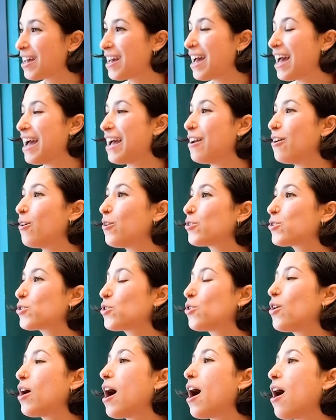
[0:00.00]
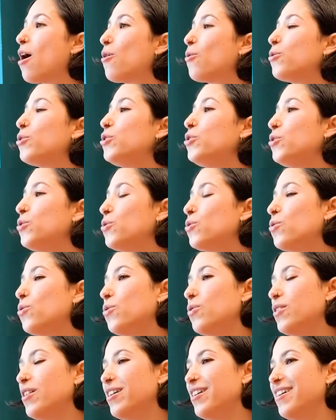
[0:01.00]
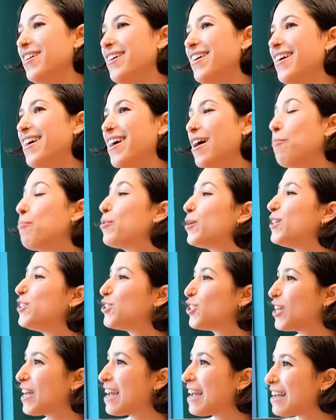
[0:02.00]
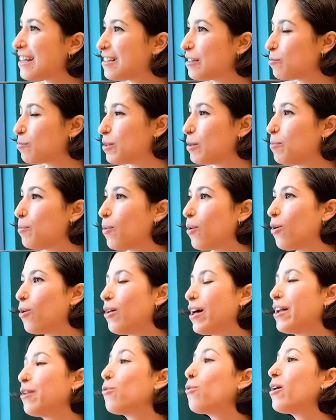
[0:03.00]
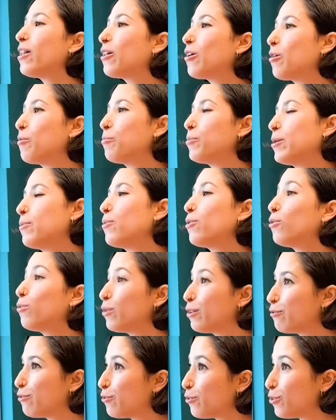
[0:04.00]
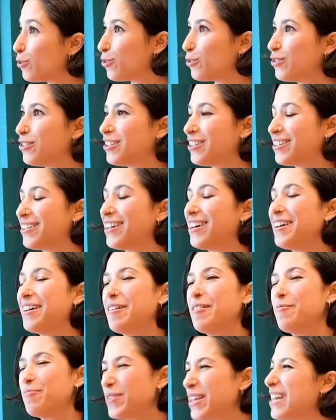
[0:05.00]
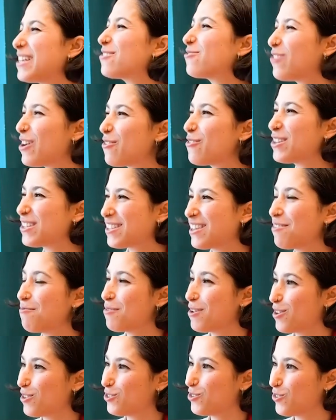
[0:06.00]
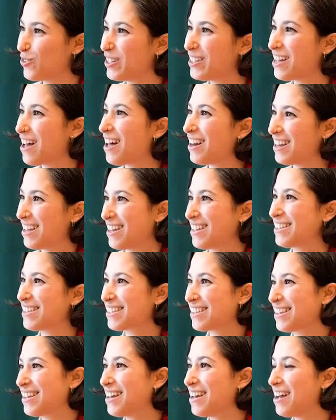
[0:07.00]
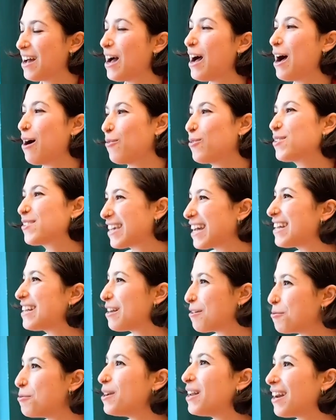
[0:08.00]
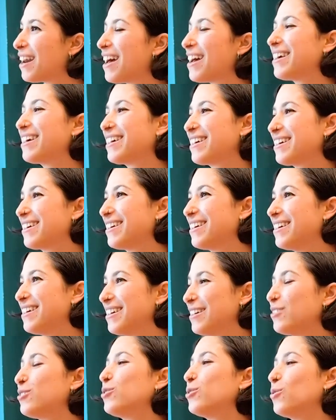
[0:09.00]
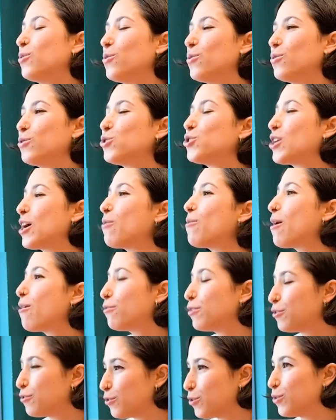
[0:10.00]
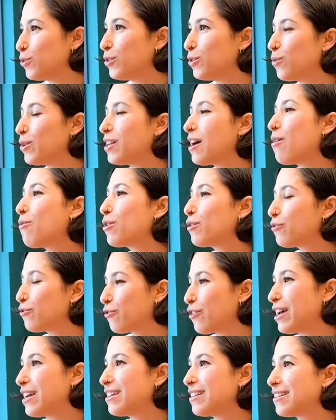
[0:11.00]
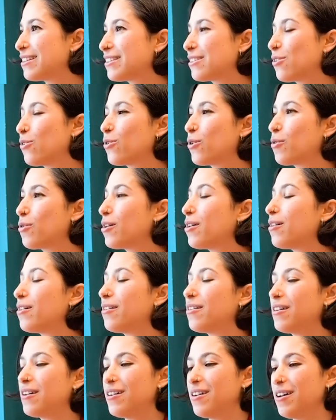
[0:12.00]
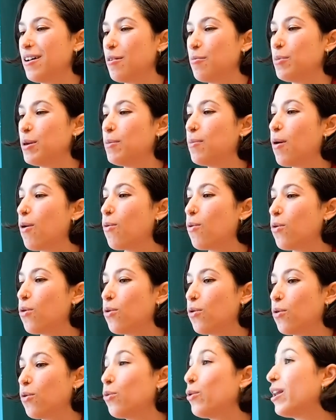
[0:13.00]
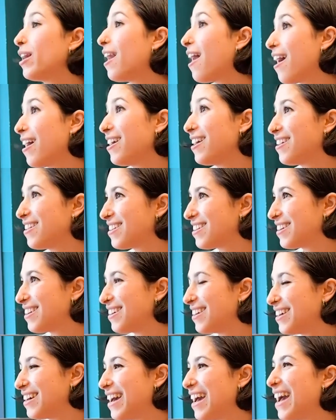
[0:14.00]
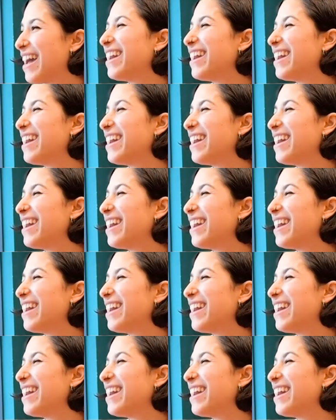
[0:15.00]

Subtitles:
And also how you appreciate people and welcome people with food is very similar to Italians. I would say that we like to share our food with our friends or people who we like. And